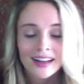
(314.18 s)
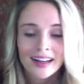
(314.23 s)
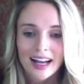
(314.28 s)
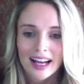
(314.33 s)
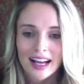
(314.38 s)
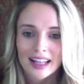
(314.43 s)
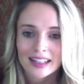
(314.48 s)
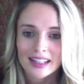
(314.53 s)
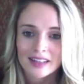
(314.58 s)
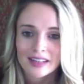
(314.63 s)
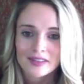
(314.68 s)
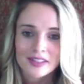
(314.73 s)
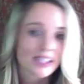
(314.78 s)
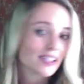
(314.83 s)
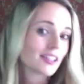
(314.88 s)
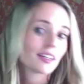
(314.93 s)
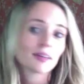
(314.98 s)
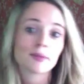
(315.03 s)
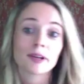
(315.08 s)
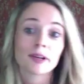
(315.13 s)
I'd love to
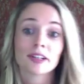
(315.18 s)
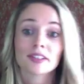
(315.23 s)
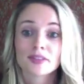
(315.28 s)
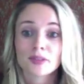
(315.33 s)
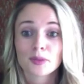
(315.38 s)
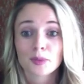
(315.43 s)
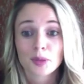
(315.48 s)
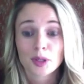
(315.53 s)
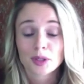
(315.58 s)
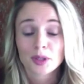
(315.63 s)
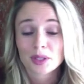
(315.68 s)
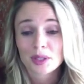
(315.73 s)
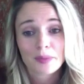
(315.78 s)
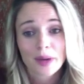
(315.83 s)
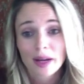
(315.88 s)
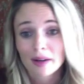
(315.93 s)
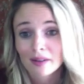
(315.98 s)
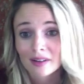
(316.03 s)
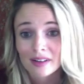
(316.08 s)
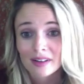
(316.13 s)
hear about different protein
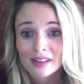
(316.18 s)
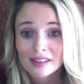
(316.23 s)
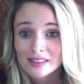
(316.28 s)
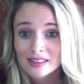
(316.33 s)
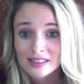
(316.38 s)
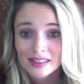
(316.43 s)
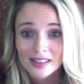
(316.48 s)
powders.